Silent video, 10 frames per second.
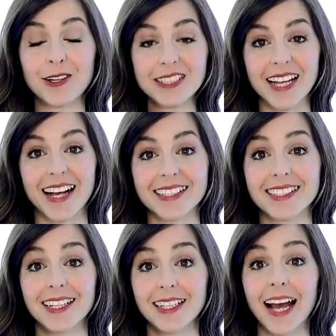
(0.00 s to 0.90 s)
-face contact
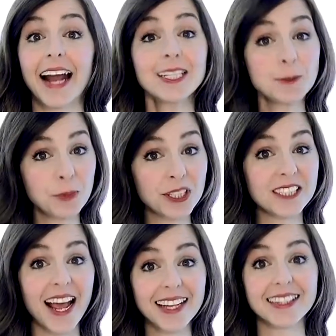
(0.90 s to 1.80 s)
and
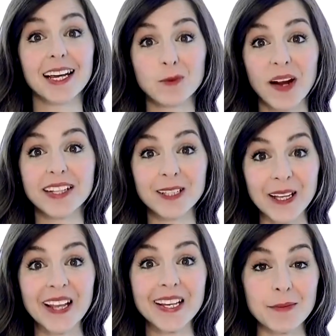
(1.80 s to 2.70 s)
protect their rental
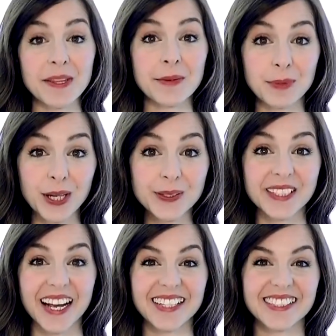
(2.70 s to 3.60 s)
income in the
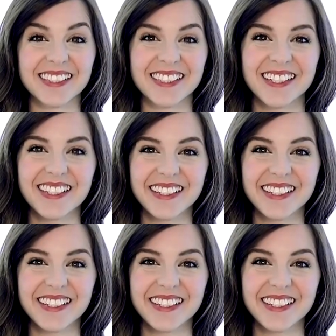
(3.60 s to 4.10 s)
process.